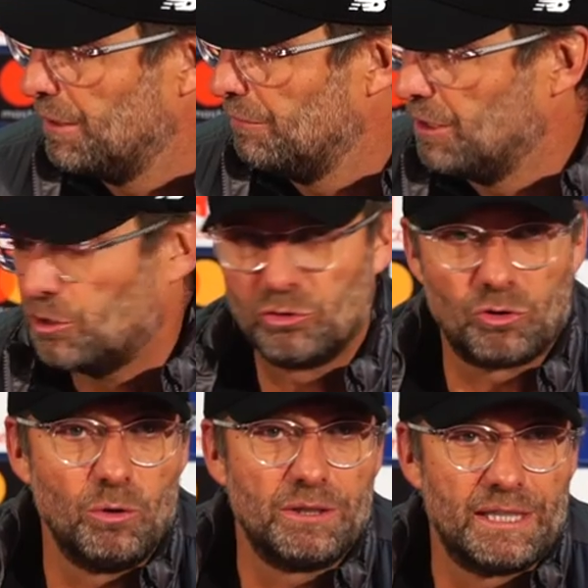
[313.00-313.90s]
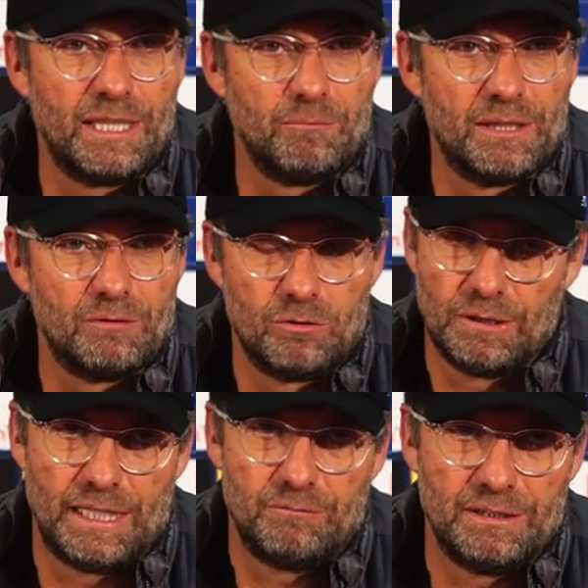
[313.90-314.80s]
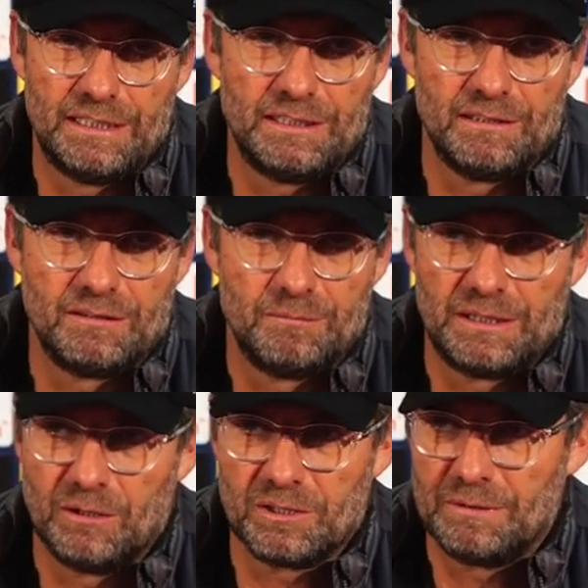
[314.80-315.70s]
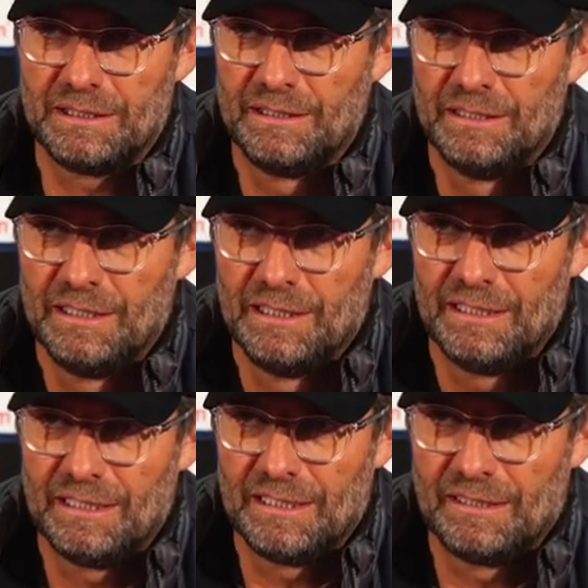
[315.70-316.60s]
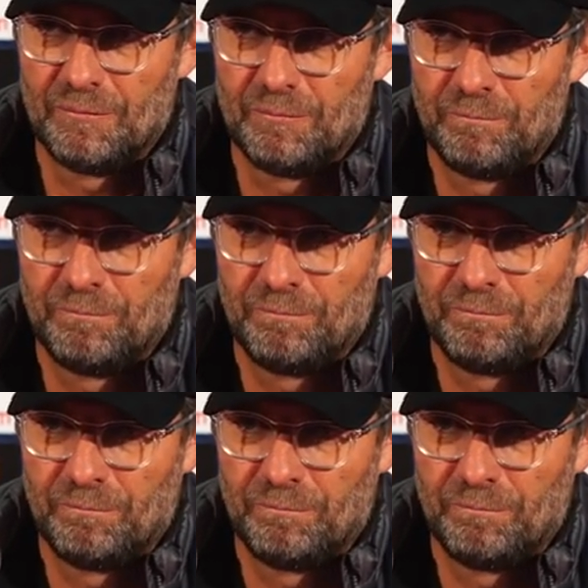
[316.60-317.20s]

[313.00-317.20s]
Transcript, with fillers: we, we, controlled the game. Then tonight we didn't because we um,